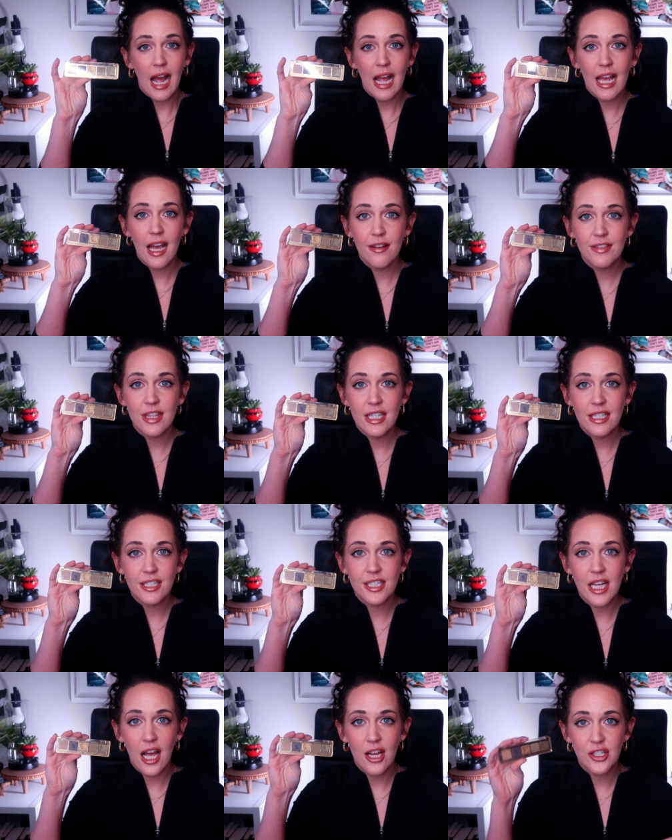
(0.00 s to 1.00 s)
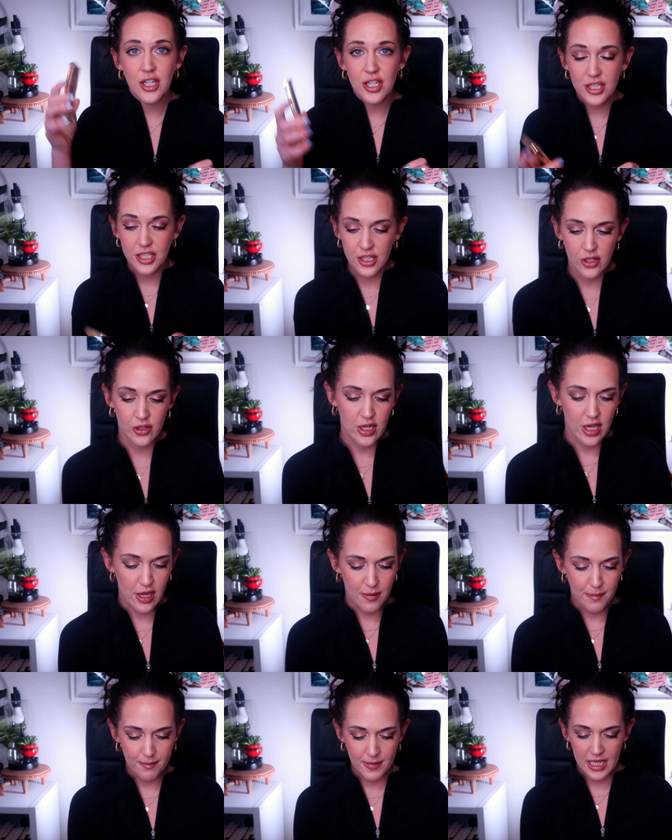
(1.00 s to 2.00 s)
I have the Natasha
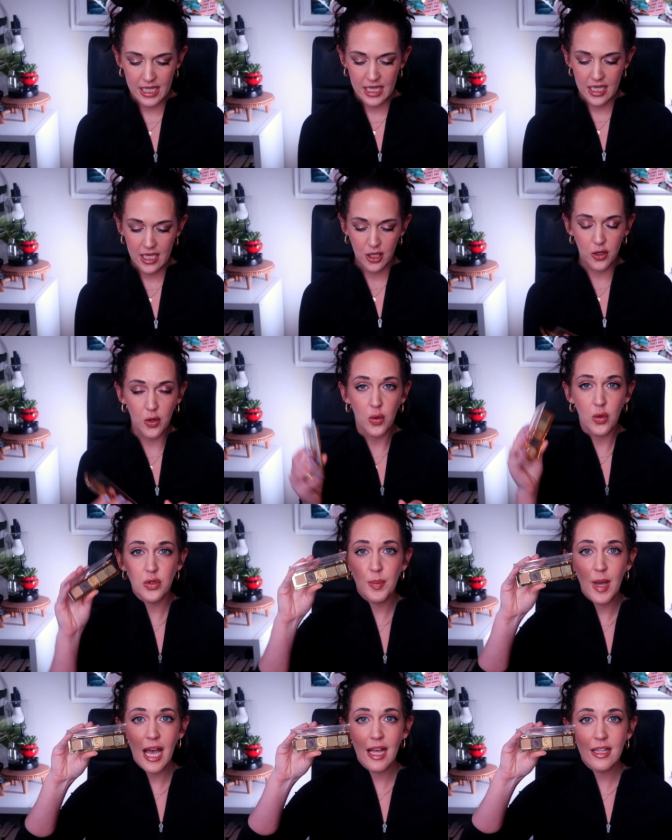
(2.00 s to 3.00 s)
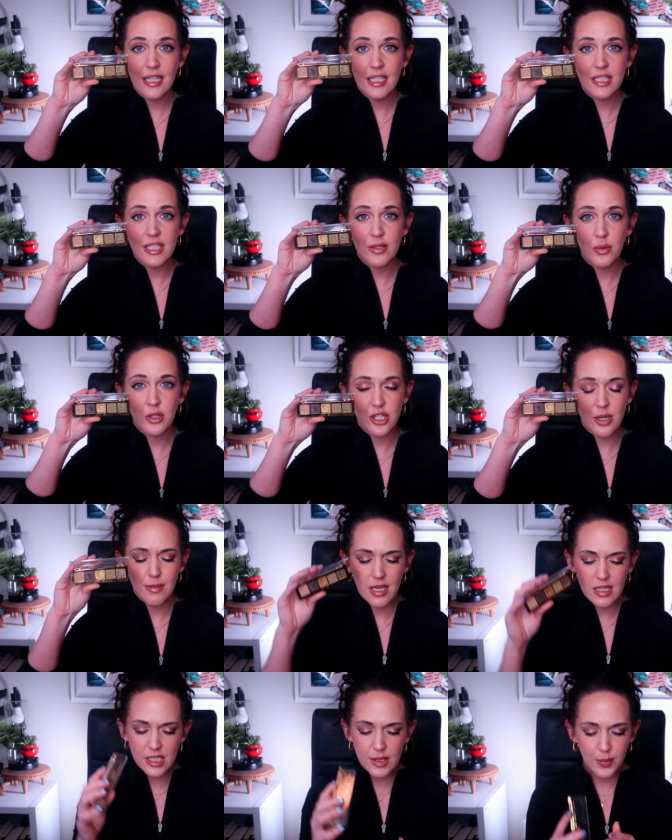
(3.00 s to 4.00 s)
Denona Mini Gold Palette, which I'm
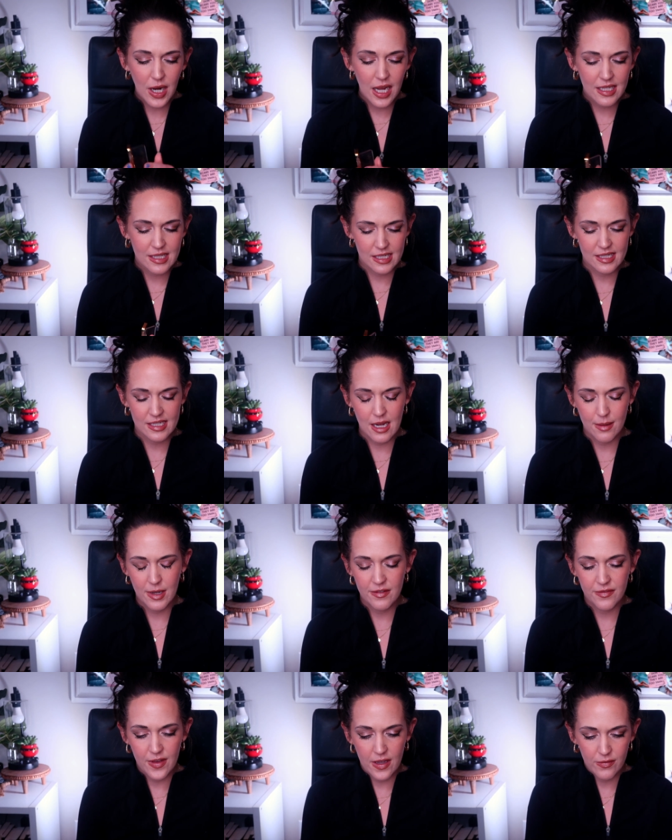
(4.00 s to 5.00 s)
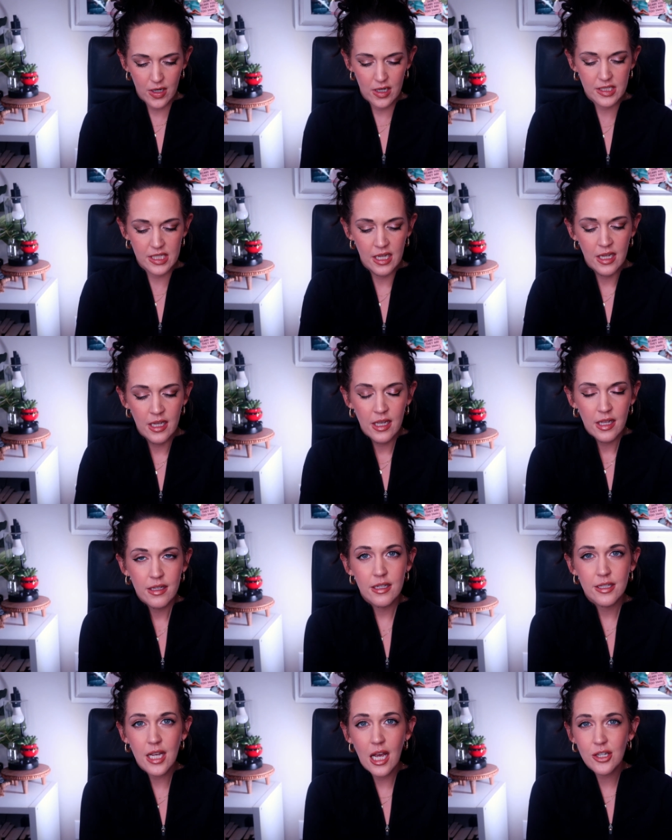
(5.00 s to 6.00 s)
not surprised it's not my favorite
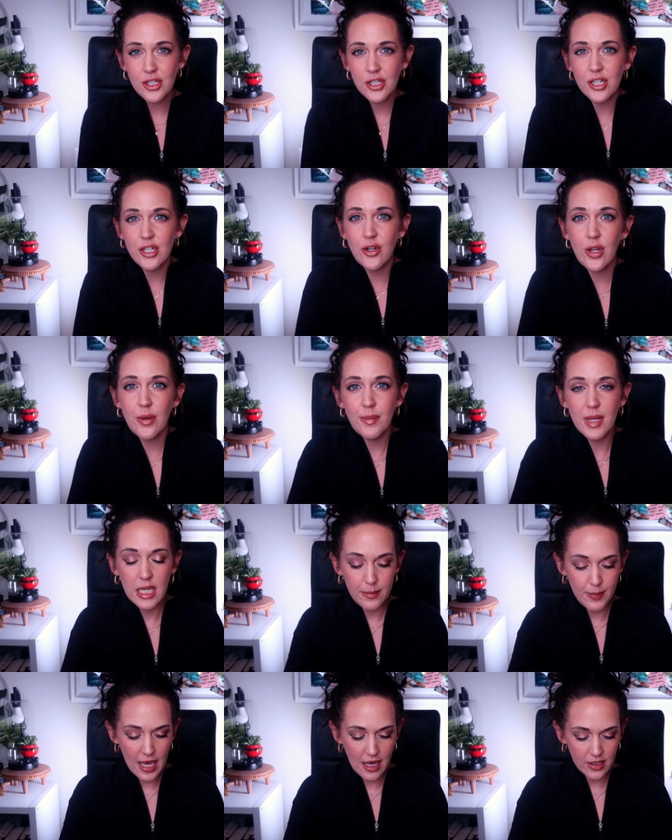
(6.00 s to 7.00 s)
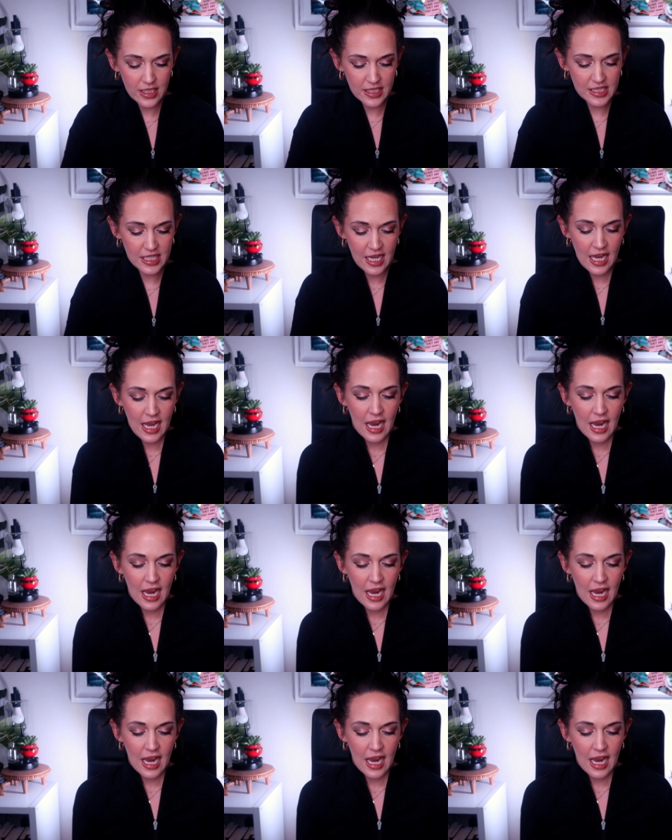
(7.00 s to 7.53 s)
Natasha Denona Mini Palette.